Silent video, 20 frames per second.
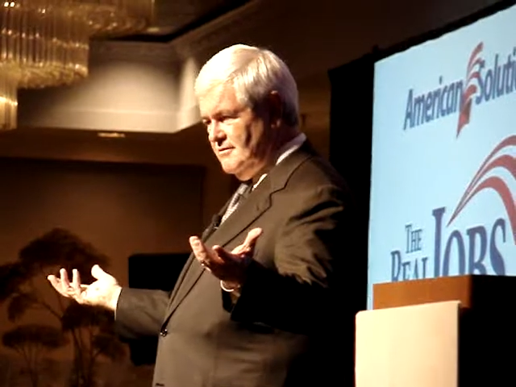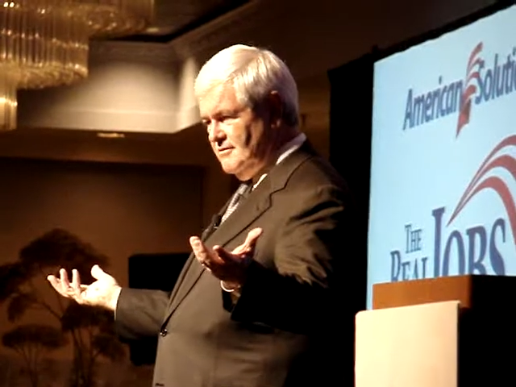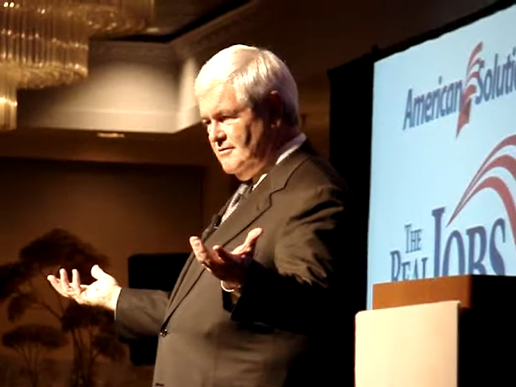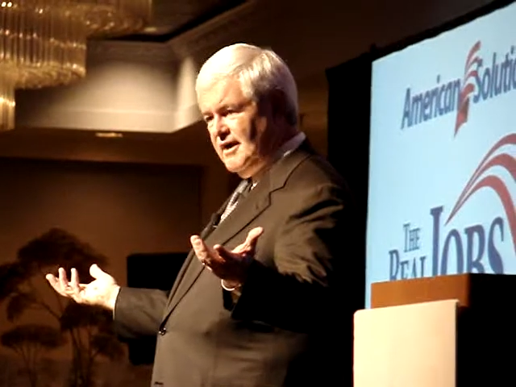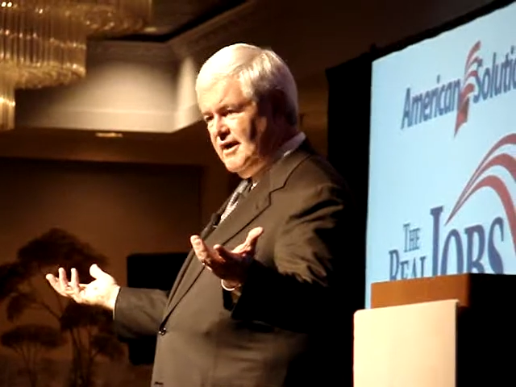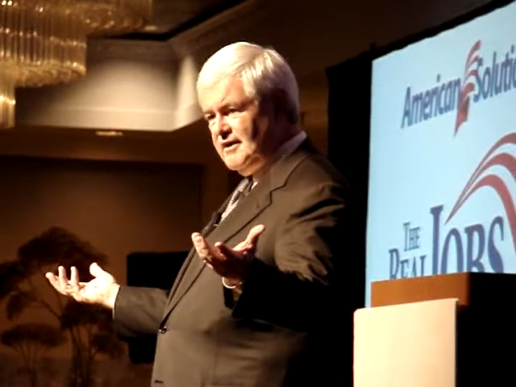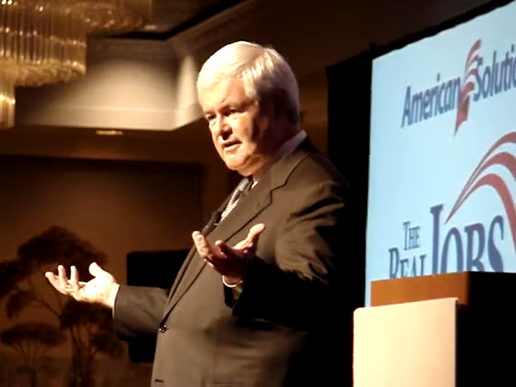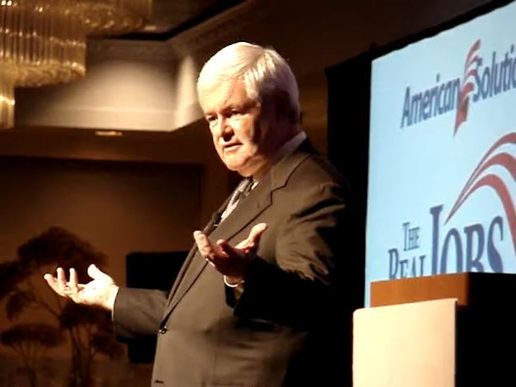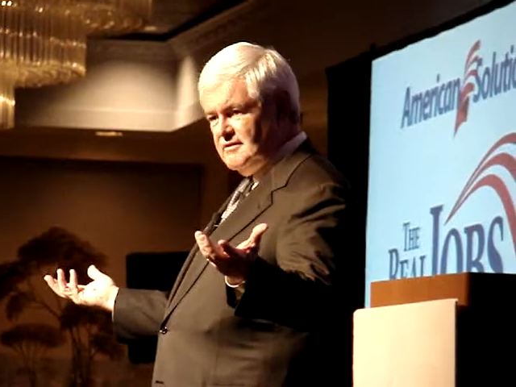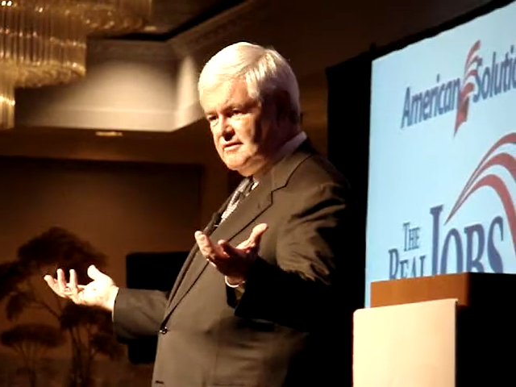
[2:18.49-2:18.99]

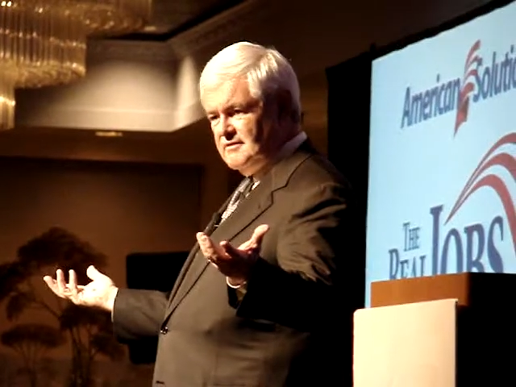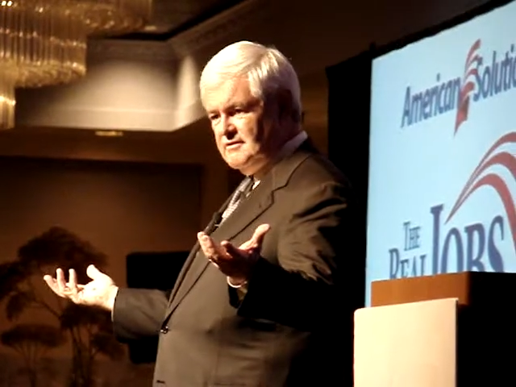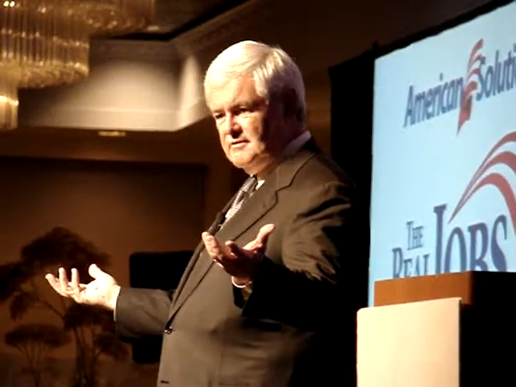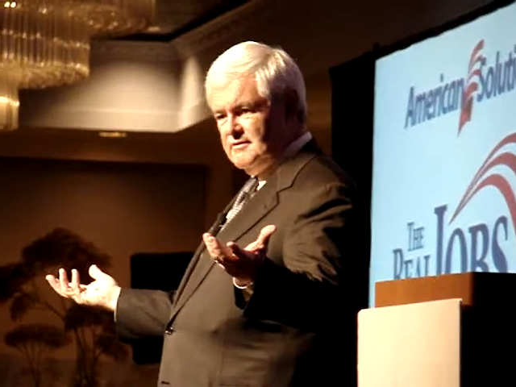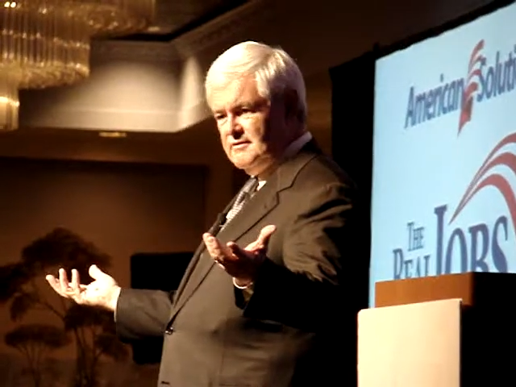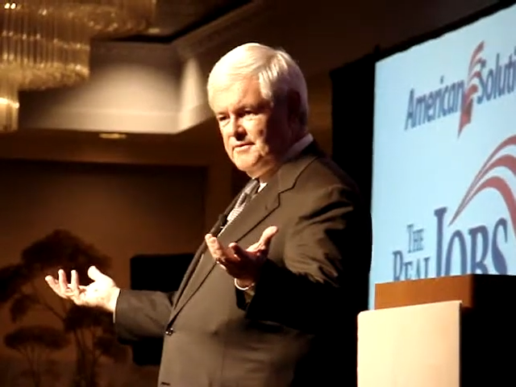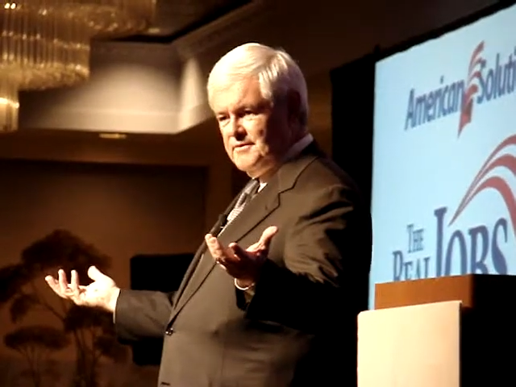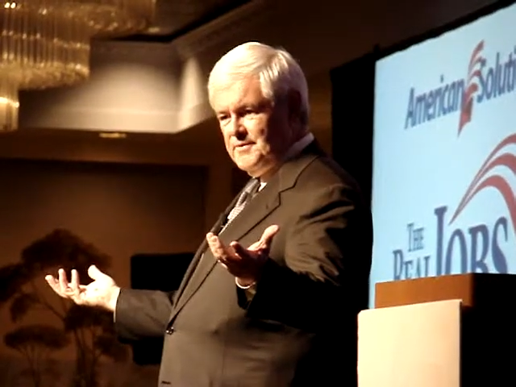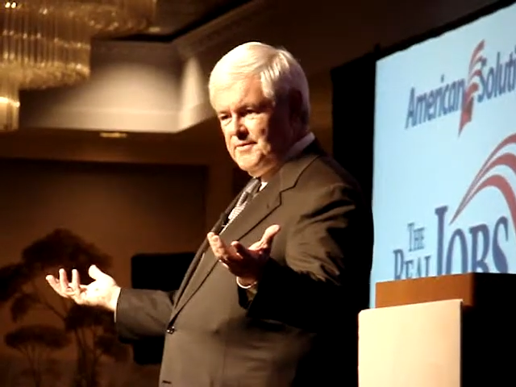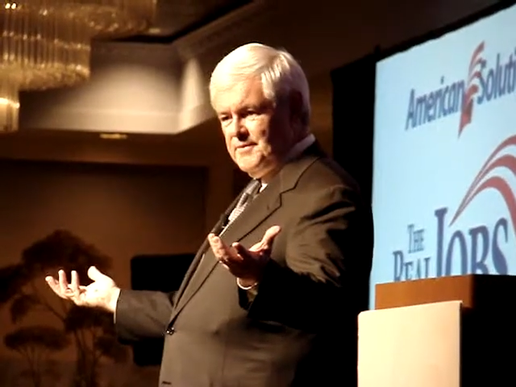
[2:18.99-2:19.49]
right?
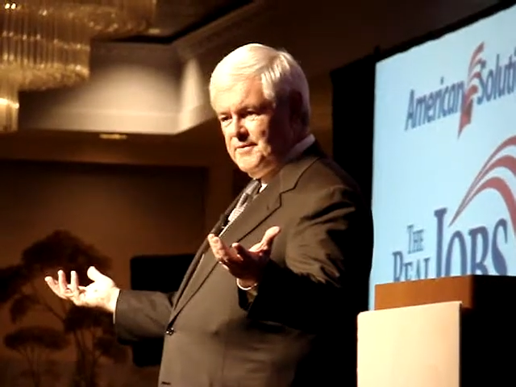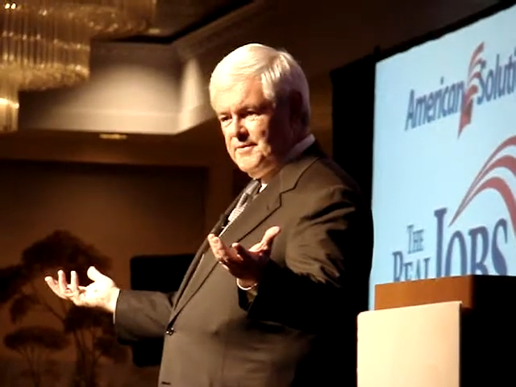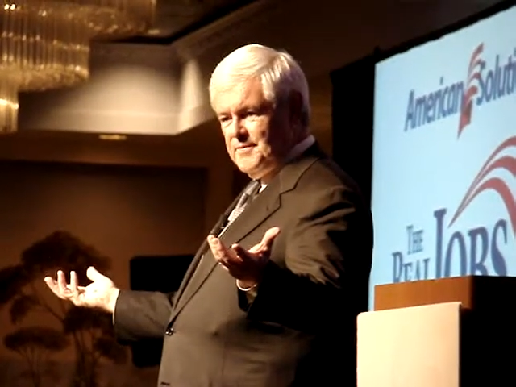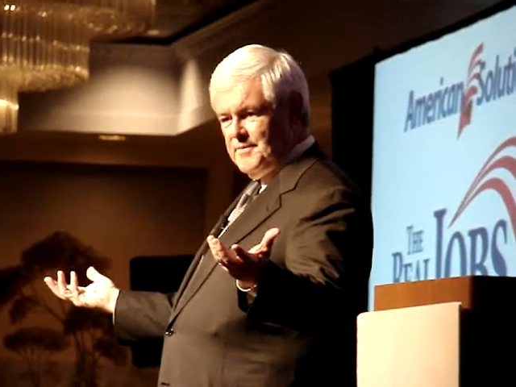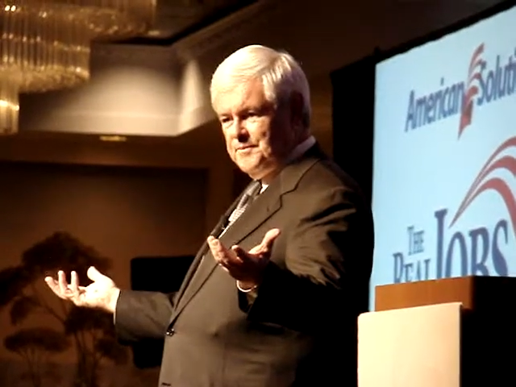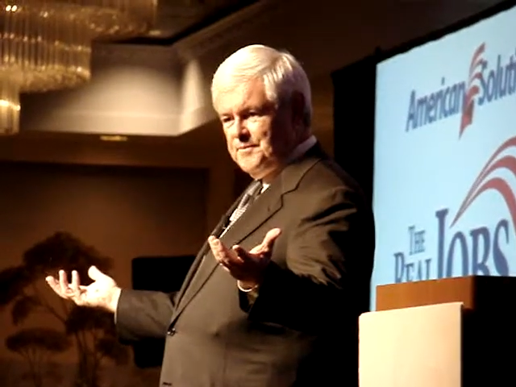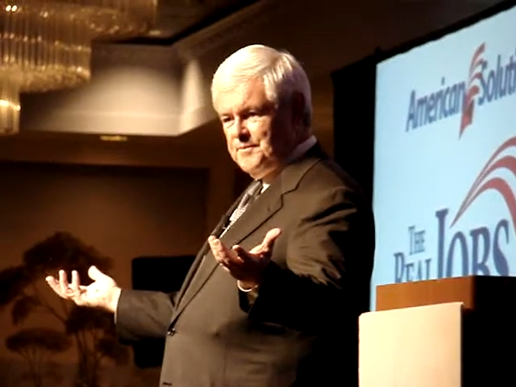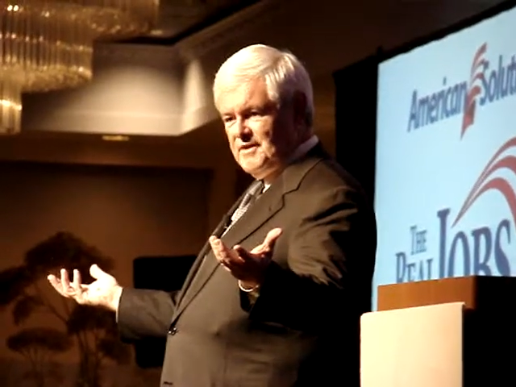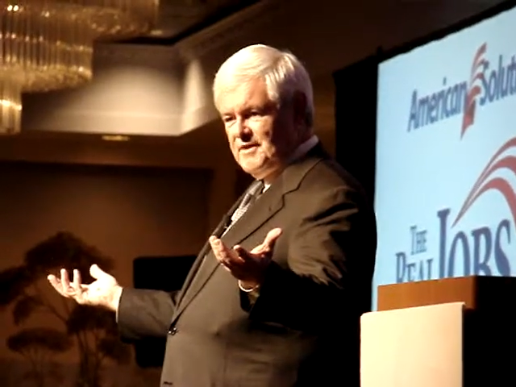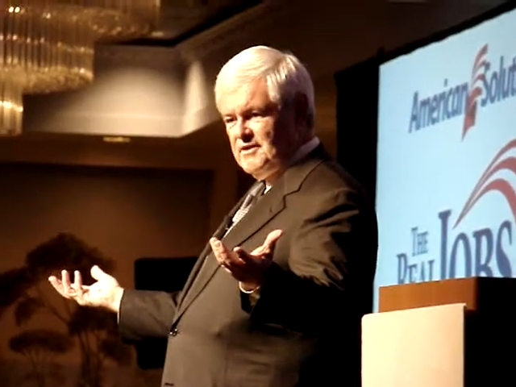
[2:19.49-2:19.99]

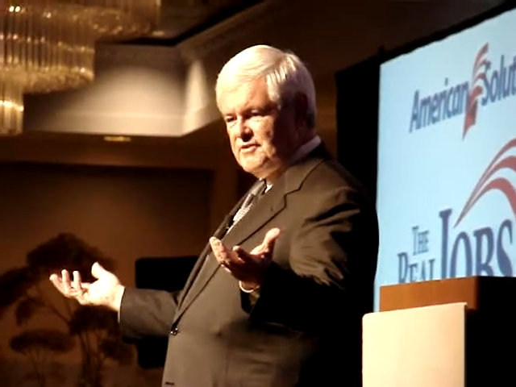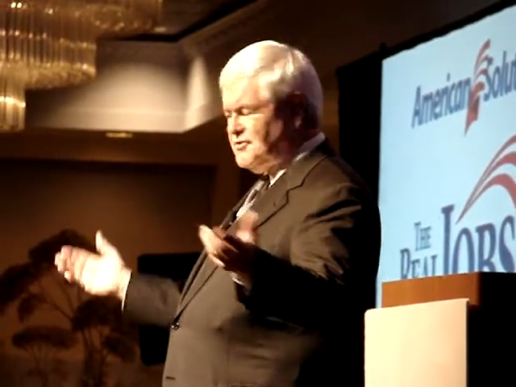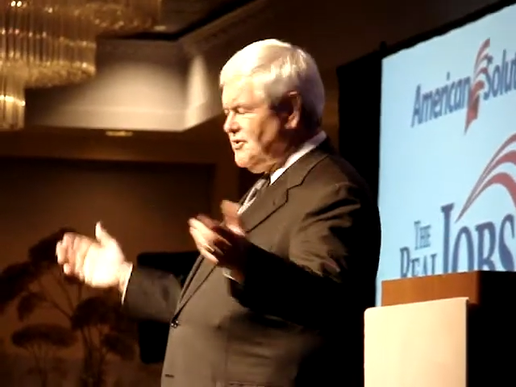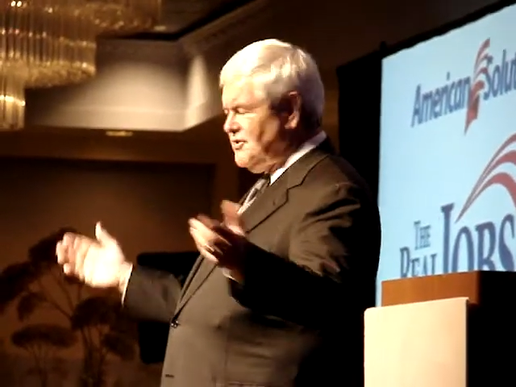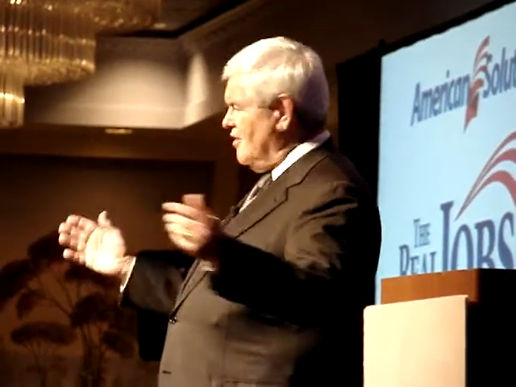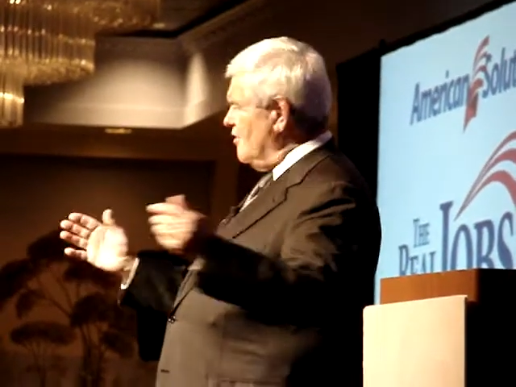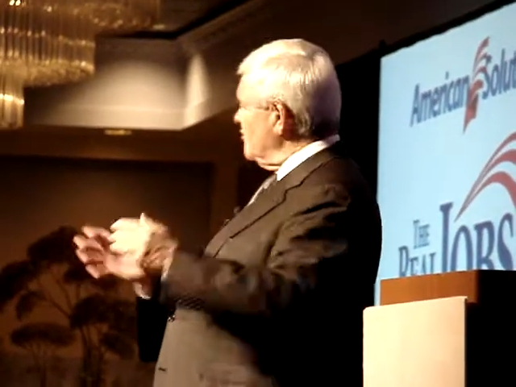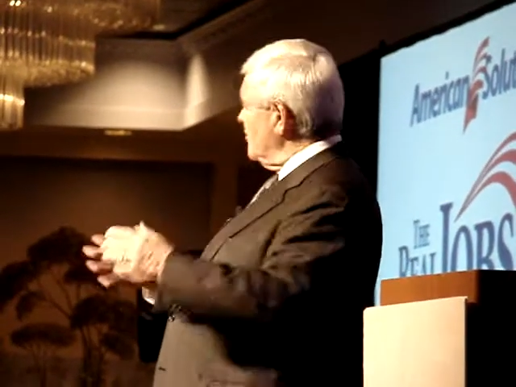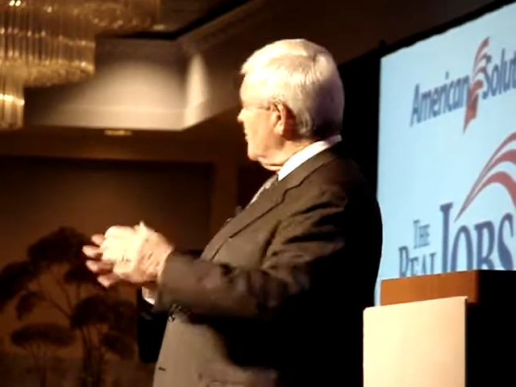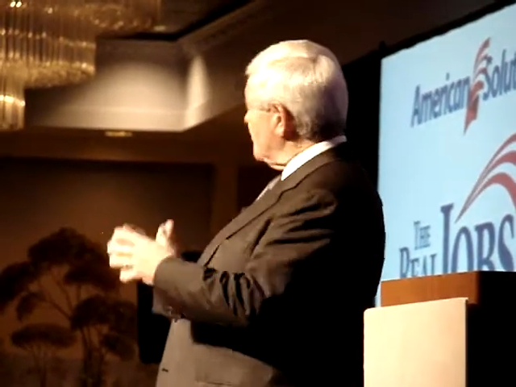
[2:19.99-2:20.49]

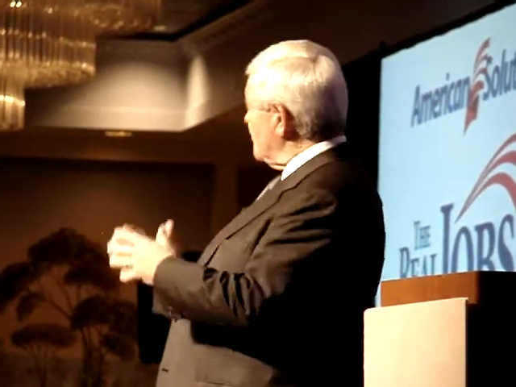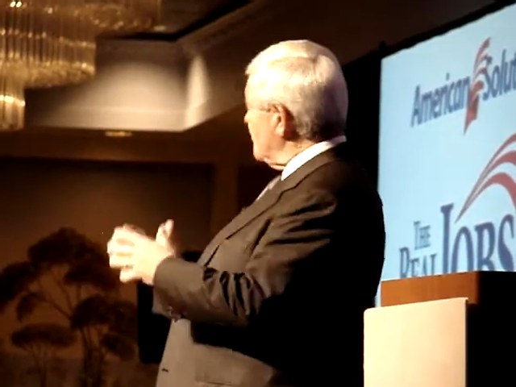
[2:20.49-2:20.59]
So the